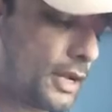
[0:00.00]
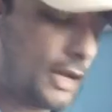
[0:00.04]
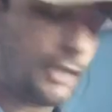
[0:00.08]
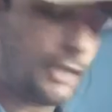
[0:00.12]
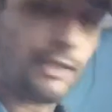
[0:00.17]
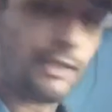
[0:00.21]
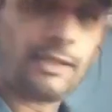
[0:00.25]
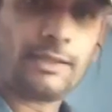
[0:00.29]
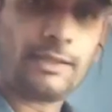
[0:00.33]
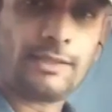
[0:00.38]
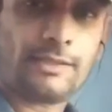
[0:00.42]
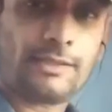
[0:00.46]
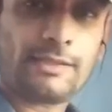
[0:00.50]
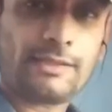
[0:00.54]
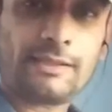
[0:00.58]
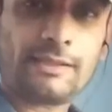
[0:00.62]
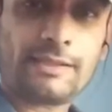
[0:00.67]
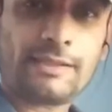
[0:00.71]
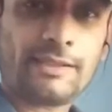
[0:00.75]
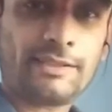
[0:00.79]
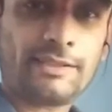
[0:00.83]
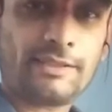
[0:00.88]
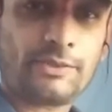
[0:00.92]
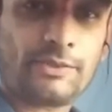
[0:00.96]
I like his
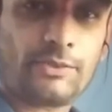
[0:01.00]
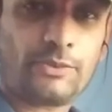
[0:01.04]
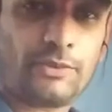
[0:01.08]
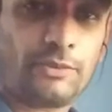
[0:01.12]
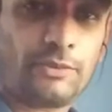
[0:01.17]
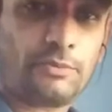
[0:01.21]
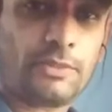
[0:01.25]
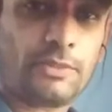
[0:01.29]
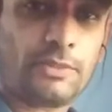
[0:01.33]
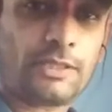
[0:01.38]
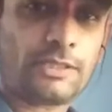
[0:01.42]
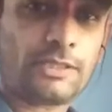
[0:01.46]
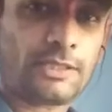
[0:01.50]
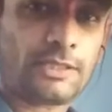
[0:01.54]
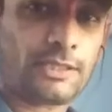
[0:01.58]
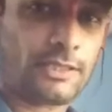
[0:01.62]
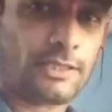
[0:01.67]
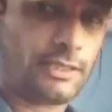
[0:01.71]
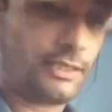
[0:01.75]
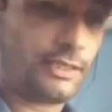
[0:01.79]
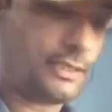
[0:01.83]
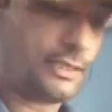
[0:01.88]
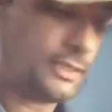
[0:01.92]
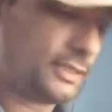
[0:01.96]
writings very much,
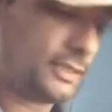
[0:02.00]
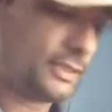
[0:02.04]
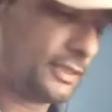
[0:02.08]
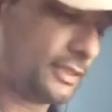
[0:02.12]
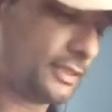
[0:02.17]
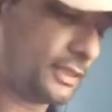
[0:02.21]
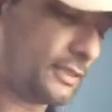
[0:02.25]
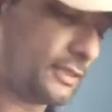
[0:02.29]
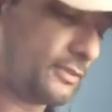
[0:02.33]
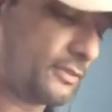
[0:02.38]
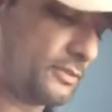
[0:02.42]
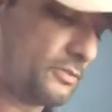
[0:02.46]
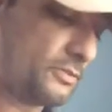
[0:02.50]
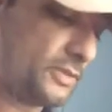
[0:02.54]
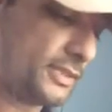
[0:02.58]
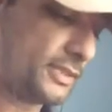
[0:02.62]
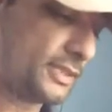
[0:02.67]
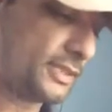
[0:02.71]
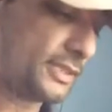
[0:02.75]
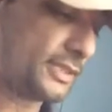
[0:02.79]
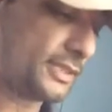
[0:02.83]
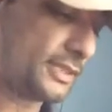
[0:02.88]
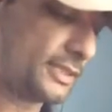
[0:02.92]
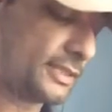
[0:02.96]
since he never
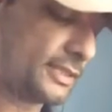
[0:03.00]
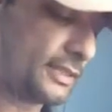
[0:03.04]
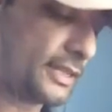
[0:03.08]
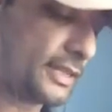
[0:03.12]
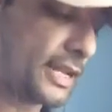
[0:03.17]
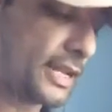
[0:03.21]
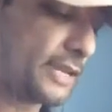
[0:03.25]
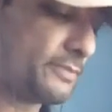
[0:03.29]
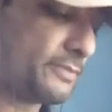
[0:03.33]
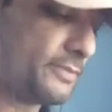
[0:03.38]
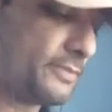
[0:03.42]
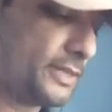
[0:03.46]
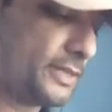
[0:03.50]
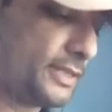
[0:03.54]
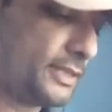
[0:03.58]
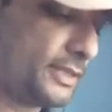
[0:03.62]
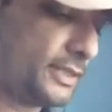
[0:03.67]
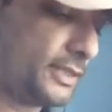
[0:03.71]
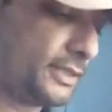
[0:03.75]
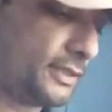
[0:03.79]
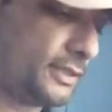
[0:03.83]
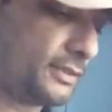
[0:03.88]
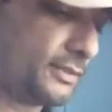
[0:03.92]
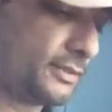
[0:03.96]
misses
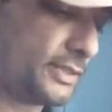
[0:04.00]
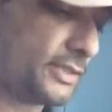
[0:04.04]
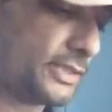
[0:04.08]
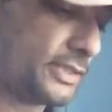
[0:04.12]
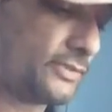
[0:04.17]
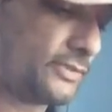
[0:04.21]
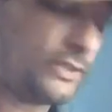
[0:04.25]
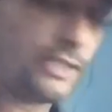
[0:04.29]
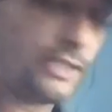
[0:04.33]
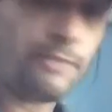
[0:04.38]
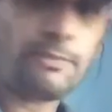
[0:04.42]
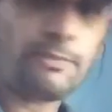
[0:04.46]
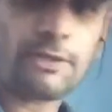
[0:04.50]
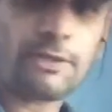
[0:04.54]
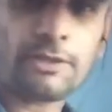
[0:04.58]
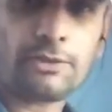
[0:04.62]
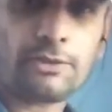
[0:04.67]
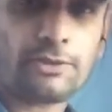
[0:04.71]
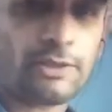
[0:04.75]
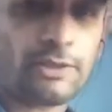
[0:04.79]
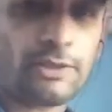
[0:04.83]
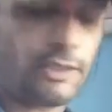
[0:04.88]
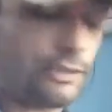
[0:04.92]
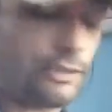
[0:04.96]
rhyming. You know, he's very
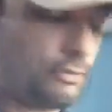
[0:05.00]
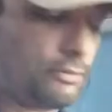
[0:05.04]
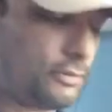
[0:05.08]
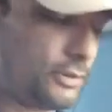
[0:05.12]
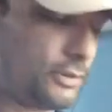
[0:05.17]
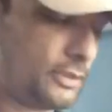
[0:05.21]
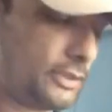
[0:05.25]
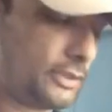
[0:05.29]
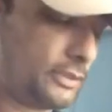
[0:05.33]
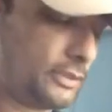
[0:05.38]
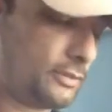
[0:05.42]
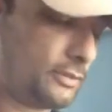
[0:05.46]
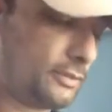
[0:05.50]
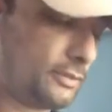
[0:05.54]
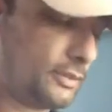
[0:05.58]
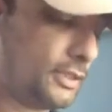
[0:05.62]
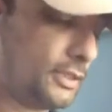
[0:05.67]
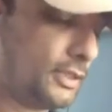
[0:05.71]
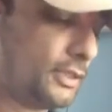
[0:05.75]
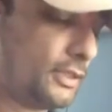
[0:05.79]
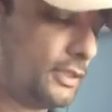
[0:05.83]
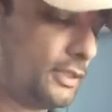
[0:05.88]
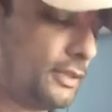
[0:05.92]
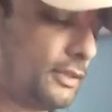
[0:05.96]
particular about, you
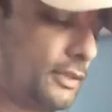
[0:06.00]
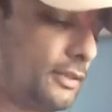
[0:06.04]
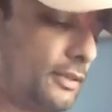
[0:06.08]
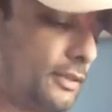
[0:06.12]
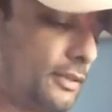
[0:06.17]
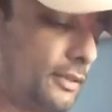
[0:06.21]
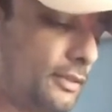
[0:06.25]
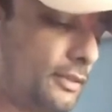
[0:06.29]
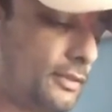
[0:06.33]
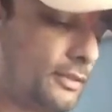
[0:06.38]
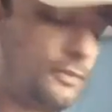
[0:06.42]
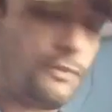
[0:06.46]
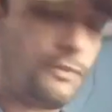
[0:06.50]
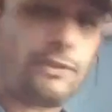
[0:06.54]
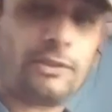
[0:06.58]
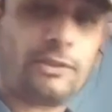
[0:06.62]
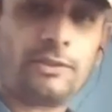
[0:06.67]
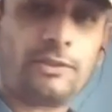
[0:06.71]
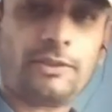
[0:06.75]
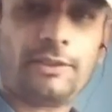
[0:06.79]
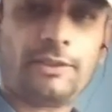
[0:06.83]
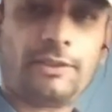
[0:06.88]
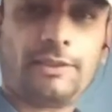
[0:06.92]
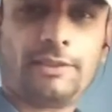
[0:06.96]
know,
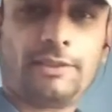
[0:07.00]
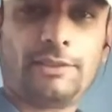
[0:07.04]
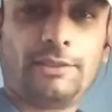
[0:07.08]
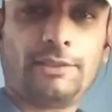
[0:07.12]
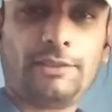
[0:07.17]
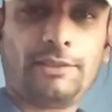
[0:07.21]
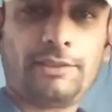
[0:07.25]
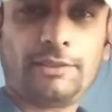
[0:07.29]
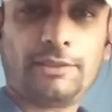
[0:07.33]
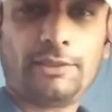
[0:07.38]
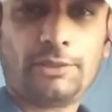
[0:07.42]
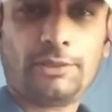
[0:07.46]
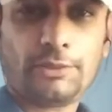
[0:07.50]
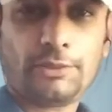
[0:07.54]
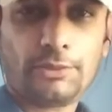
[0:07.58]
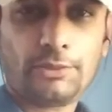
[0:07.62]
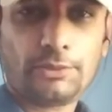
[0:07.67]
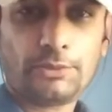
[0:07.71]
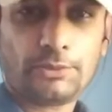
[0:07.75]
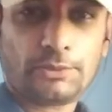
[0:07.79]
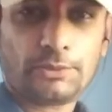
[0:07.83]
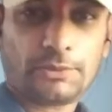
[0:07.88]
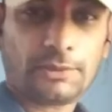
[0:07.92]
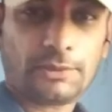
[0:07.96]
following that
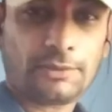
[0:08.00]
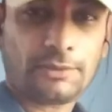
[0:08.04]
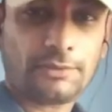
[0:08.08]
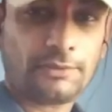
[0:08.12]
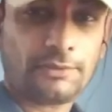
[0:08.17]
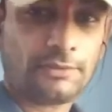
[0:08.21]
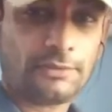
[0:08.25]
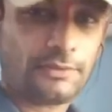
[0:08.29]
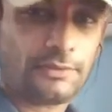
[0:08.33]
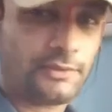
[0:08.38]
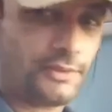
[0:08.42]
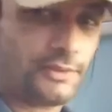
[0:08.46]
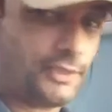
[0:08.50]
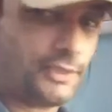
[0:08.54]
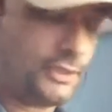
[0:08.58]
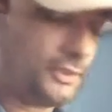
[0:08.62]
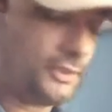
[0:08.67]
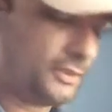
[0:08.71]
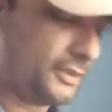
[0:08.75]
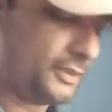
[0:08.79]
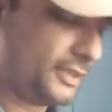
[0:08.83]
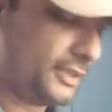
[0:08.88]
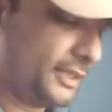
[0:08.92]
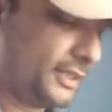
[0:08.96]
rule of,
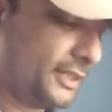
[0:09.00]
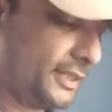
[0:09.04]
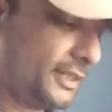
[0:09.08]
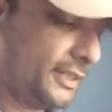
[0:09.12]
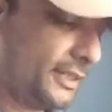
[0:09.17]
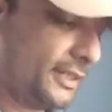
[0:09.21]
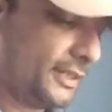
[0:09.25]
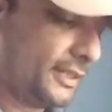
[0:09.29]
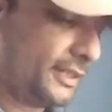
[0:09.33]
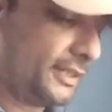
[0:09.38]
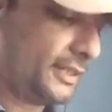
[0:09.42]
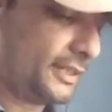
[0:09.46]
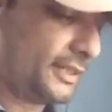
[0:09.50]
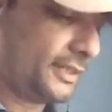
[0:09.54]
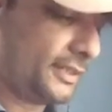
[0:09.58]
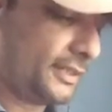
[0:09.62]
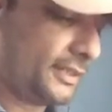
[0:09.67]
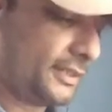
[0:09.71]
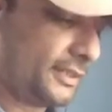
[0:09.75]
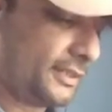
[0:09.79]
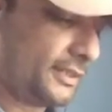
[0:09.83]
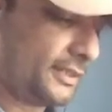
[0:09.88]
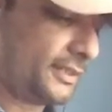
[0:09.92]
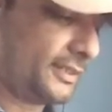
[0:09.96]
you
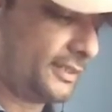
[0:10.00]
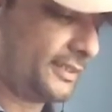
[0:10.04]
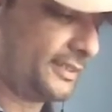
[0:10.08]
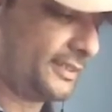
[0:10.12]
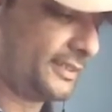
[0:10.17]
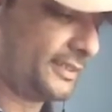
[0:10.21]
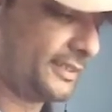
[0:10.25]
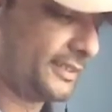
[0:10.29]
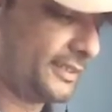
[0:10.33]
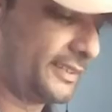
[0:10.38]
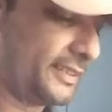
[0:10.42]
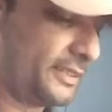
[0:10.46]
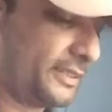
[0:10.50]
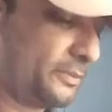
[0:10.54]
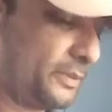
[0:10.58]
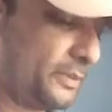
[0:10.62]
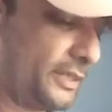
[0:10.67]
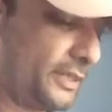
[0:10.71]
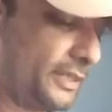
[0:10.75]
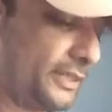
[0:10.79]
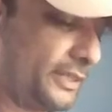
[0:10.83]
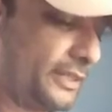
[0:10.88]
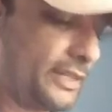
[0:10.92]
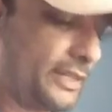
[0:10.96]
know,
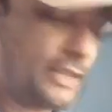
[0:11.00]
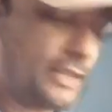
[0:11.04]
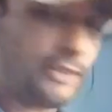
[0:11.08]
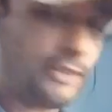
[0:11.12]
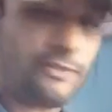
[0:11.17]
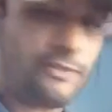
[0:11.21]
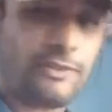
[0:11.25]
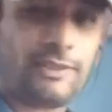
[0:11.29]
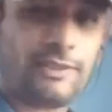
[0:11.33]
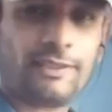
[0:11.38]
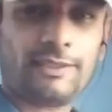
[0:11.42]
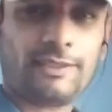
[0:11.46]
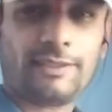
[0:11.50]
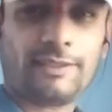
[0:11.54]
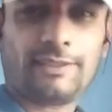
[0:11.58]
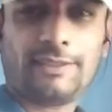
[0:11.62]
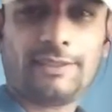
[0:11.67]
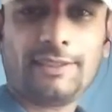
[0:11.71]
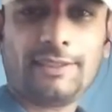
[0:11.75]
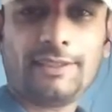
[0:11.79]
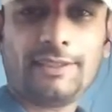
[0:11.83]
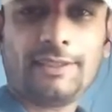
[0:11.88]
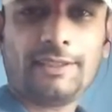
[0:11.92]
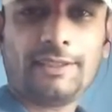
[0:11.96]
keeping intact with the
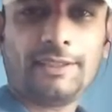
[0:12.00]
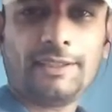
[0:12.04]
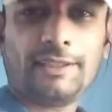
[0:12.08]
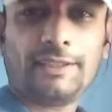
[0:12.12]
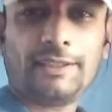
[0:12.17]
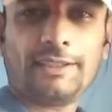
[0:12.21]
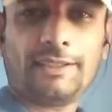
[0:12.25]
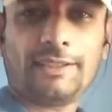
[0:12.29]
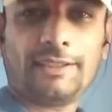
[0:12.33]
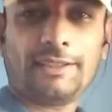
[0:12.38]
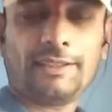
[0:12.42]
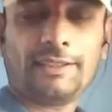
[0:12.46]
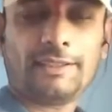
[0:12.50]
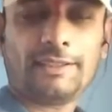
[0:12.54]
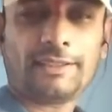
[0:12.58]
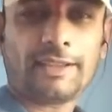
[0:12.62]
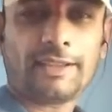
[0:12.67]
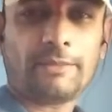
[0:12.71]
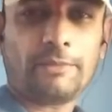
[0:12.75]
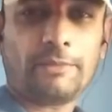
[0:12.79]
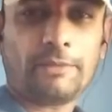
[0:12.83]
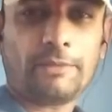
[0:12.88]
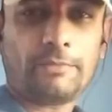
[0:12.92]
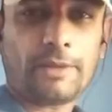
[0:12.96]

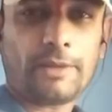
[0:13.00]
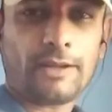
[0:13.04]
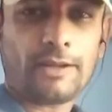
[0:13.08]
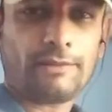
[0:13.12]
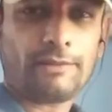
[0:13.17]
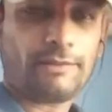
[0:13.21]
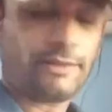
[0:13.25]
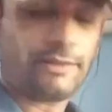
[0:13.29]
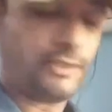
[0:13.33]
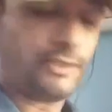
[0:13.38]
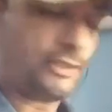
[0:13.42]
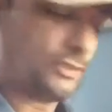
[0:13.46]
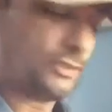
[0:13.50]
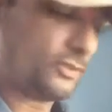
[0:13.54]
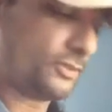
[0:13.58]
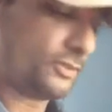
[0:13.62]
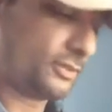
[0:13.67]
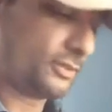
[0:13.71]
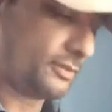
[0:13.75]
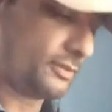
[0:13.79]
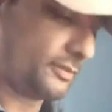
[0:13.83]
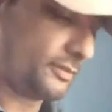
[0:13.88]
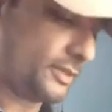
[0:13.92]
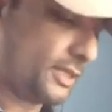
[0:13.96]
rhyming pattern. And
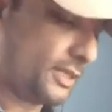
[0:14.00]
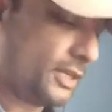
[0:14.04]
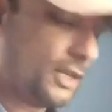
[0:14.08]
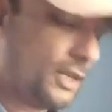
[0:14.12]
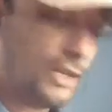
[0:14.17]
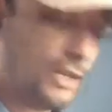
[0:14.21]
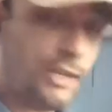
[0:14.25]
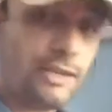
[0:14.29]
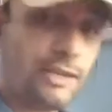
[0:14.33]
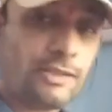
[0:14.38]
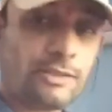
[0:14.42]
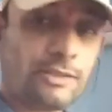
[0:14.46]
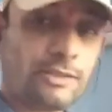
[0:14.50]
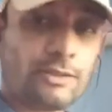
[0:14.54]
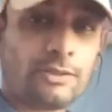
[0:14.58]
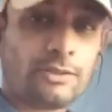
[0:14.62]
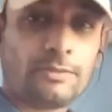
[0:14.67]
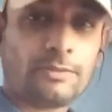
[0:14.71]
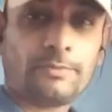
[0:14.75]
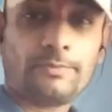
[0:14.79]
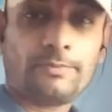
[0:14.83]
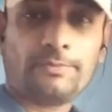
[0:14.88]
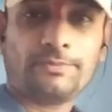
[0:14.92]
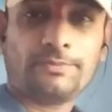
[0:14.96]
so,